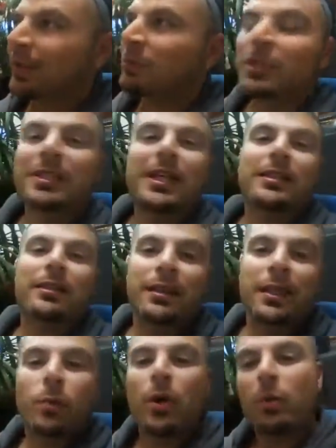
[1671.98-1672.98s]
I'm just starting to
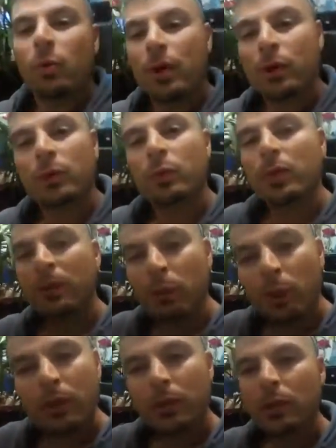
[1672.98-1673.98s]
think, what
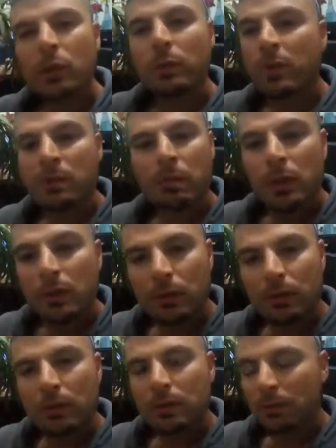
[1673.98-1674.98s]
could humans
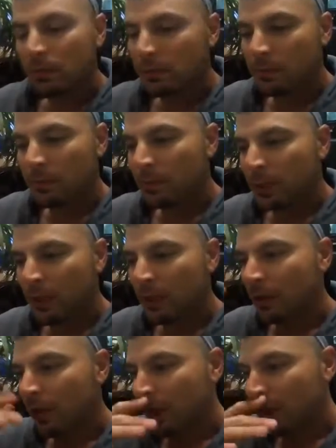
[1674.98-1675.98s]
build? You
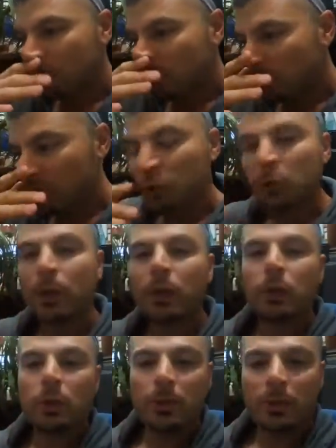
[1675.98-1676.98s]
know, they could build
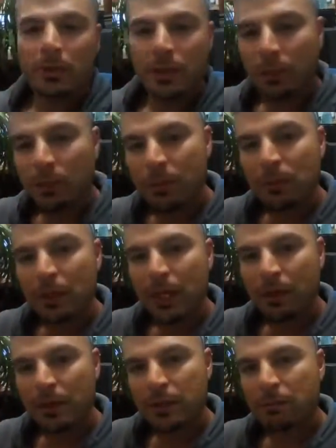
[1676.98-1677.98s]
superhumans that were built
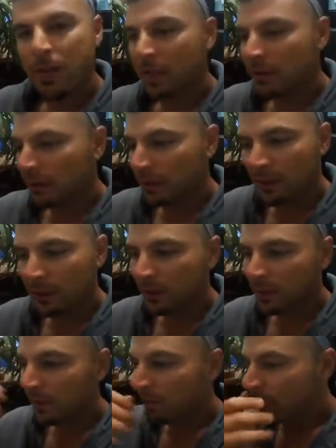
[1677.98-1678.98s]
out of this matter. I
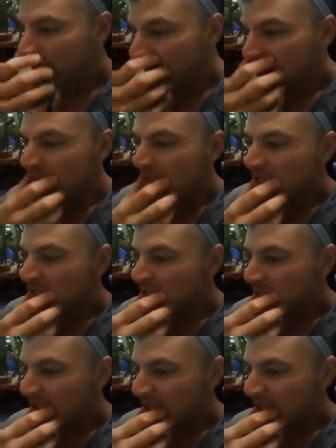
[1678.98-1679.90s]
don't know. It's